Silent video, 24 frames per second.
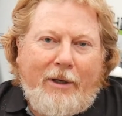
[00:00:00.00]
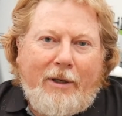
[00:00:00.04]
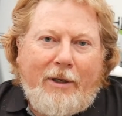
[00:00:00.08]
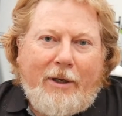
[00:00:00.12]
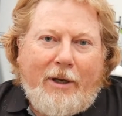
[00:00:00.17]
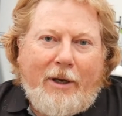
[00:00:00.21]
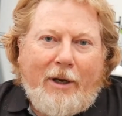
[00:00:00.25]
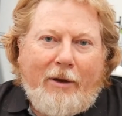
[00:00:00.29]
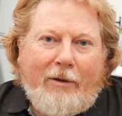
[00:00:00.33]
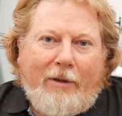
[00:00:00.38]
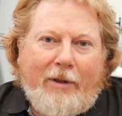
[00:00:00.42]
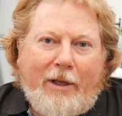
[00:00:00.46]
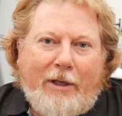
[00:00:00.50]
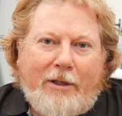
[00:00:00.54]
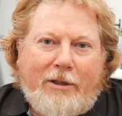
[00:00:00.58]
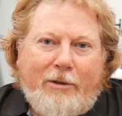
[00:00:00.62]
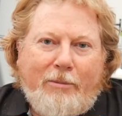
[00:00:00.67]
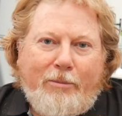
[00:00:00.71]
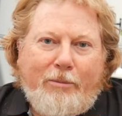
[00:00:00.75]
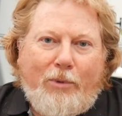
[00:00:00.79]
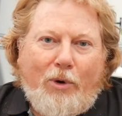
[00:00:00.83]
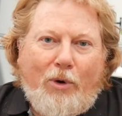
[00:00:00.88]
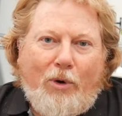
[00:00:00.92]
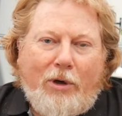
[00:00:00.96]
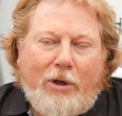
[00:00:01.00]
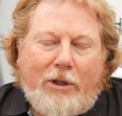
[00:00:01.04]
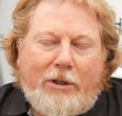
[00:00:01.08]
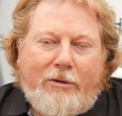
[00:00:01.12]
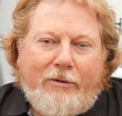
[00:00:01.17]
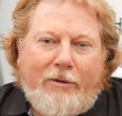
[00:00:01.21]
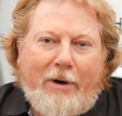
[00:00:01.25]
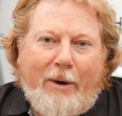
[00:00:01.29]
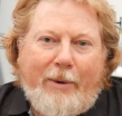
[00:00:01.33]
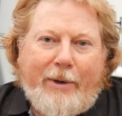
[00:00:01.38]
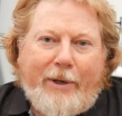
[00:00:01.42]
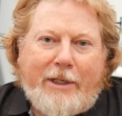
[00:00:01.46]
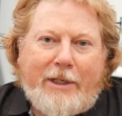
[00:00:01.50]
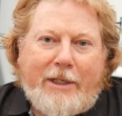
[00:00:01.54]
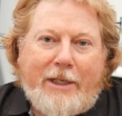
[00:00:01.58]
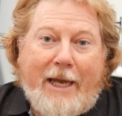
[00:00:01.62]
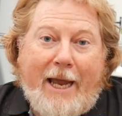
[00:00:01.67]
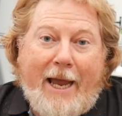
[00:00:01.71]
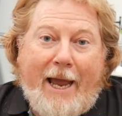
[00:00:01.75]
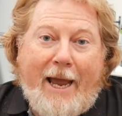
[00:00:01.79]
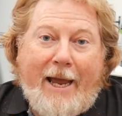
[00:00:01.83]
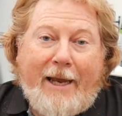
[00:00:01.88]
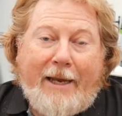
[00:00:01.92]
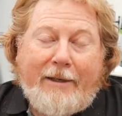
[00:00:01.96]
there's some boys throwing
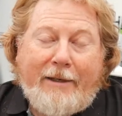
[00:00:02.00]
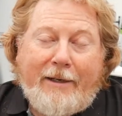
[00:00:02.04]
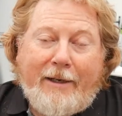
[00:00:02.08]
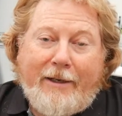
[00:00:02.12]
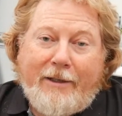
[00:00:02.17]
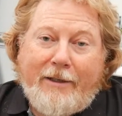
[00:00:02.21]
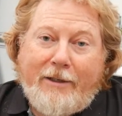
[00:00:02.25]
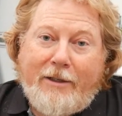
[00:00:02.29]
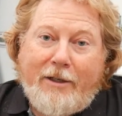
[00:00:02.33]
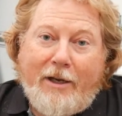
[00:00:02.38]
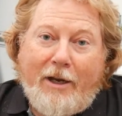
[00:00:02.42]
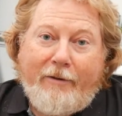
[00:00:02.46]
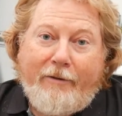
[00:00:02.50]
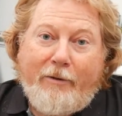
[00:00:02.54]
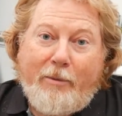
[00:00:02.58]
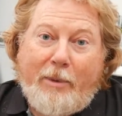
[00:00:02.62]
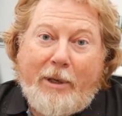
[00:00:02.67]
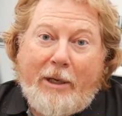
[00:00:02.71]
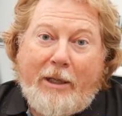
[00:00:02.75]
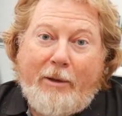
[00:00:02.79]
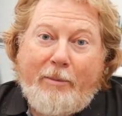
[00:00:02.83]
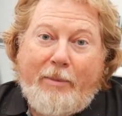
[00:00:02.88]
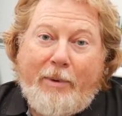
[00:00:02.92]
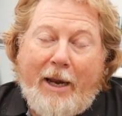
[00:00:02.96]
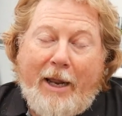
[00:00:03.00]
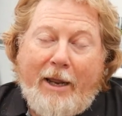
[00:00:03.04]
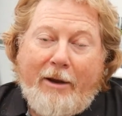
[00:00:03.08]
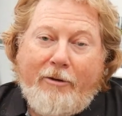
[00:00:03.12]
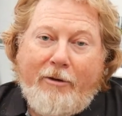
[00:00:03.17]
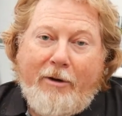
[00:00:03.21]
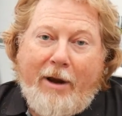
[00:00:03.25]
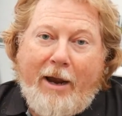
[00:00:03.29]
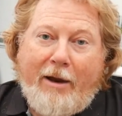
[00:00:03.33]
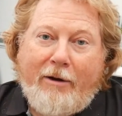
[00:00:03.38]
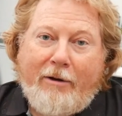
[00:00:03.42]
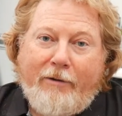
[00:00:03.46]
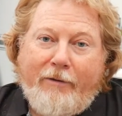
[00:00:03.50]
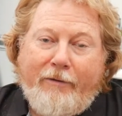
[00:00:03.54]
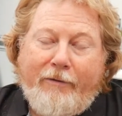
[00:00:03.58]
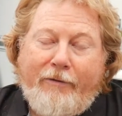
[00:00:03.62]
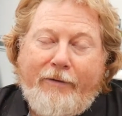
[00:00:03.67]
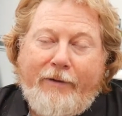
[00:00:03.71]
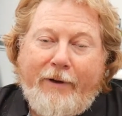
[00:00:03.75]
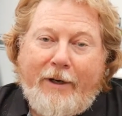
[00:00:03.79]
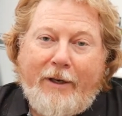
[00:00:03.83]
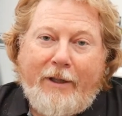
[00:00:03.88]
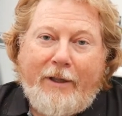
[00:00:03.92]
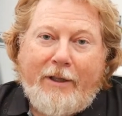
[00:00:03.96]
sand at us over by the playground and
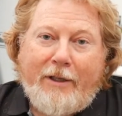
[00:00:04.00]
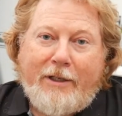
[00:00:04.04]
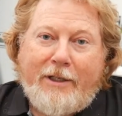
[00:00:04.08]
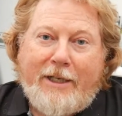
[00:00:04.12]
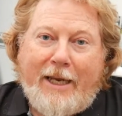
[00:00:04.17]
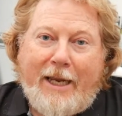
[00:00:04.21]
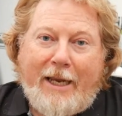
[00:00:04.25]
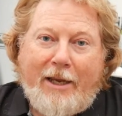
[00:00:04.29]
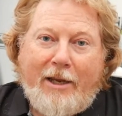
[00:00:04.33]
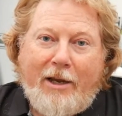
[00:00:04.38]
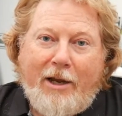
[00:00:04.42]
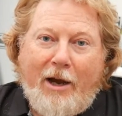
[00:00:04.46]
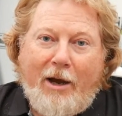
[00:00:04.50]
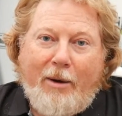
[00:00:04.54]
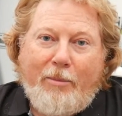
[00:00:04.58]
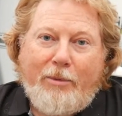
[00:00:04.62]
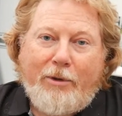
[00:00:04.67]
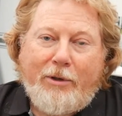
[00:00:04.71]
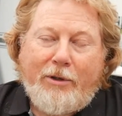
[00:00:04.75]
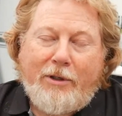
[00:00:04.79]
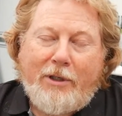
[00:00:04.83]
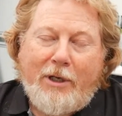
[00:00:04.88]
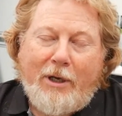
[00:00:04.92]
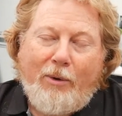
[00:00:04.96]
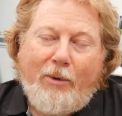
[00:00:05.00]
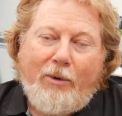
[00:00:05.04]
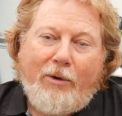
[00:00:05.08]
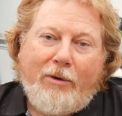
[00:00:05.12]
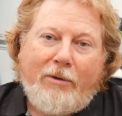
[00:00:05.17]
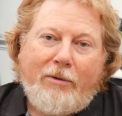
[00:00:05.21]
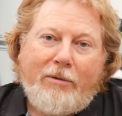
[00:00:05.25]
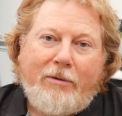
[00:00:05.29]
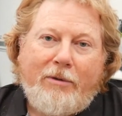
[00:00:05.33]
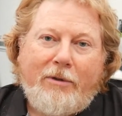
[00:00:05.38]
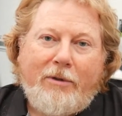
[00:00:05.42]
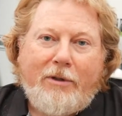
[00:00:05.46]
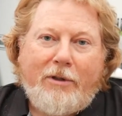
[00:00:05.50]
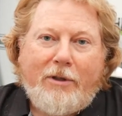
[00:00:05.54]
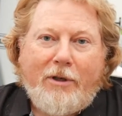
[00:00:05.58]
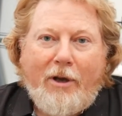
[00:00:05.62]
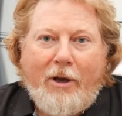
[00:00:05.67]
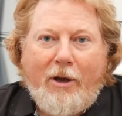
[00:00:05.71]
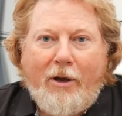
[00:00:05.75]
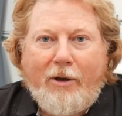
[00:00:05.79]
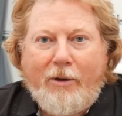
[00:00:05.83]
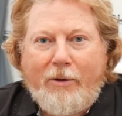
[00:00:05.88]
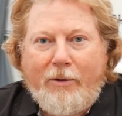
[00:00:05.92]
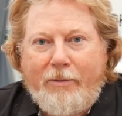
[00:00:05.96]
filling the sink up and so on."
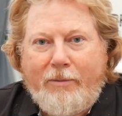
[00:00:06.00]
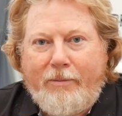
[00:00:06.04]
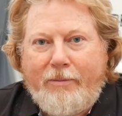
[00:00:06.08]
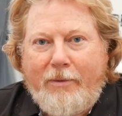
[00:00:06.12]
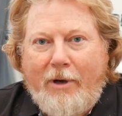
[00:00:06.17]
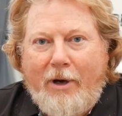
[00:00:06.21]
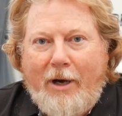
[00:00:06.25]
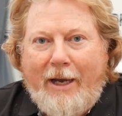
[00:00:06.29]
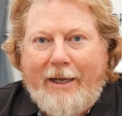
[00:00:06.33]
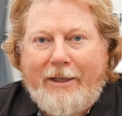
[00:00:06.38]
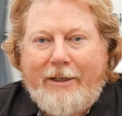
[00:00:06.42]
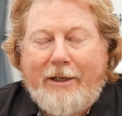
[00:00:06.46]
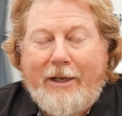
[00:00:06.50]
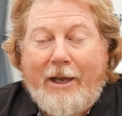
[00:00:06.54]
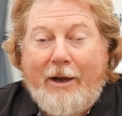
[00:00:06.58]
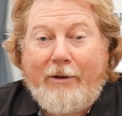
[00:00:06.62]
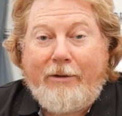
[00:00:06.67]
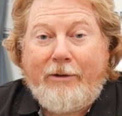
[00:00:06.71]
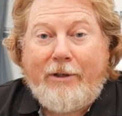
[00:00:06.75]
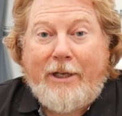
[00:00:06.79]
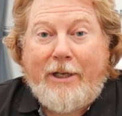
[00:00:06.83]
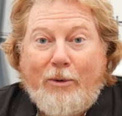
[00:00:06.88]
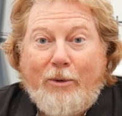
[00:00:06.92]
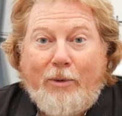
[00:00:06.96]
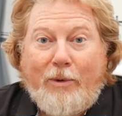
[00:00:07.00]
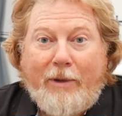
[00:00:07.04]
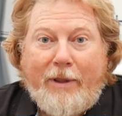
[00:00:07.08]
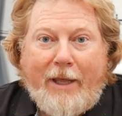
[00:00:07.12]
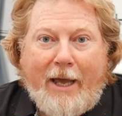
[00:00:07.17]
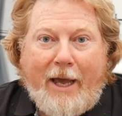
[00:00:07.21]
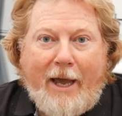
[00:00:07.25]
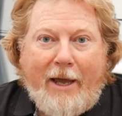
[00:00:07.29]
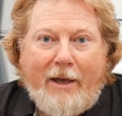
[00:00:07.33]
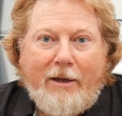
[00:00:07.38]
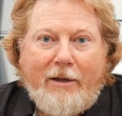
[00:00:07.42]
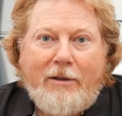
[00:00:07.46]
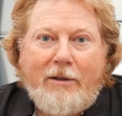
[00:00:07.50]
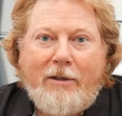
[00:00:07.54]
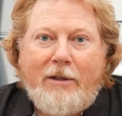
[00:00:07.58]
So I had to go and with that.